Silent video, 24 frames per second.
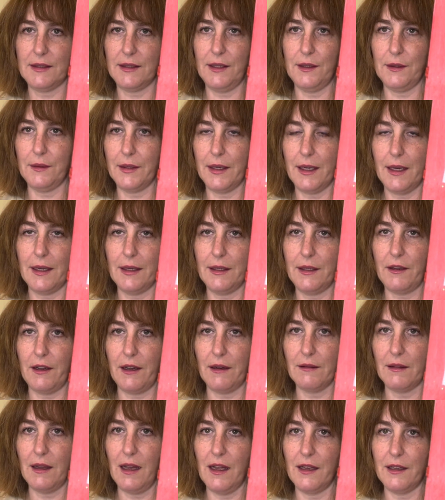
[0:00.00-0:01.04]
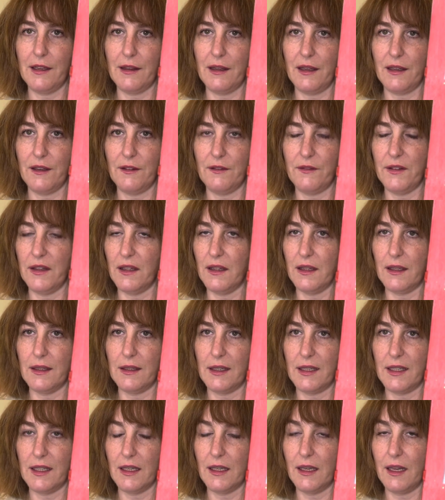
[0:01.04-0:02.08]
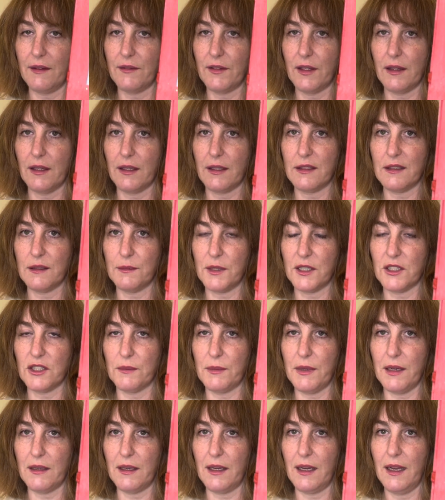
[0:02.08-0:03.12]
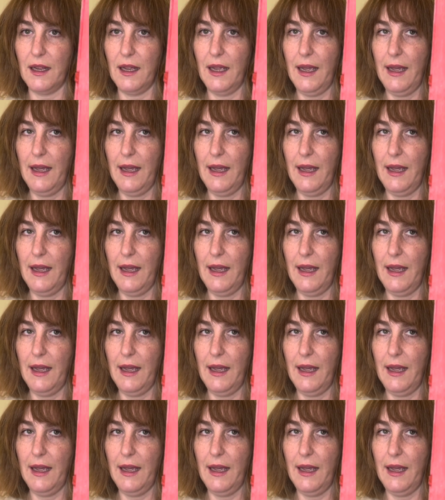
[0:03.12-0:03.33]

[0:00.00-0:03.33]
you know, again, you outline and then you fill in. I didn't have to think too much about it.